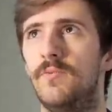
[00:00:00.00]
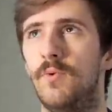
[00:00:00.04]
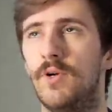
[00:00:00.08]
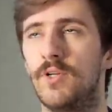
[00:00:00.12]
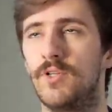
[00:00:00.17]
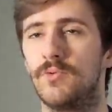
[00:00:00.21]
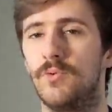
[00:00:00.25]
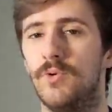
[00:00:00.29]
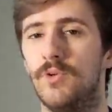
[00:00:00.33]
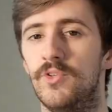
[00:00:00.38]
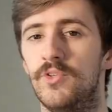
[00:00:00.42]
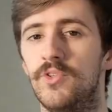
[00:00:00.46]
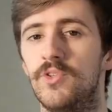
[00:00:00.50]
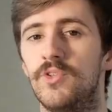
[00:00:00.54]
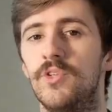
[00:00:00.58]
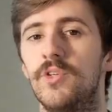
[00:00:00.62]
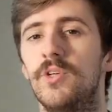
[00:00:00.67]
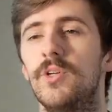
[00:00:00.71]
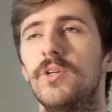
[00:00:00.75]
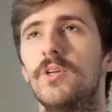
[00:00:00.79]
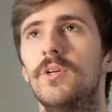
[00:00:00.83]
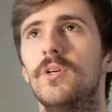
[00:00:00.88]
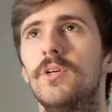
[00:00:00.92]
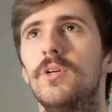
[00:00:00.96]
which was
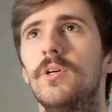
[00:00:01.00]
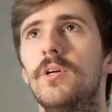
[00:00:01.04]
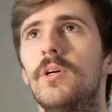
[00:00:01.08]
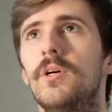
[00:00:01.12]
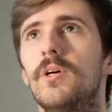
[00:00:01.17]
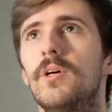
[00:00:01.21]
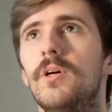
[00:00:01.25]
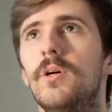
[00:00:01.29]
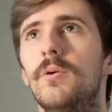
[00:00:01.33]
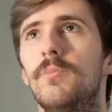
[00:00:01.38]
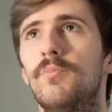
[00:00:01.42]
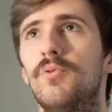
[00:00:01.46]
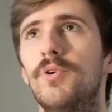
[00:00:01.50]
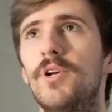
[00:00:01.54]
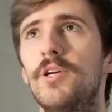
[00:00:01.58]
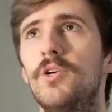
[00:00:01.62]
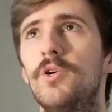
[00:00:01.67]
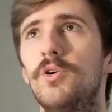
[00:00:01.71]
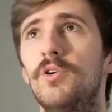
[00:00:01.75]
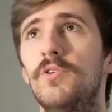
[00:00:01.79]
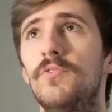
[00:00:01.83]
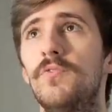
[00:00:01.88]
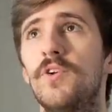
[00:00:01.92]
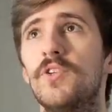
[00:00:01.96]
pretty
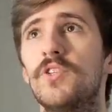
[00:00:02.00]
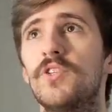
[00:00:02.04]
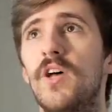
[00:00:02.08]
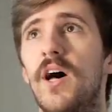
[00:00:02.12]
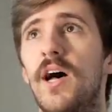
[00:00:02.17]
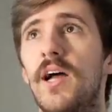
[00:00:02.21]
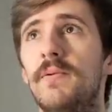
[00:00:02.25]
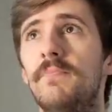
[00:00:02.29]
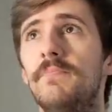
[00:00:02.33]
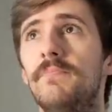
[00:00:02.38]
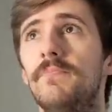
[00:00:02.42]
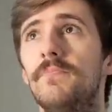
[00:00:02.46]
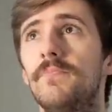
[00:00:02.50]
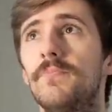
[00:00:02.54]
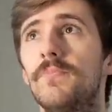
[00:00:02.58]
cool for its time.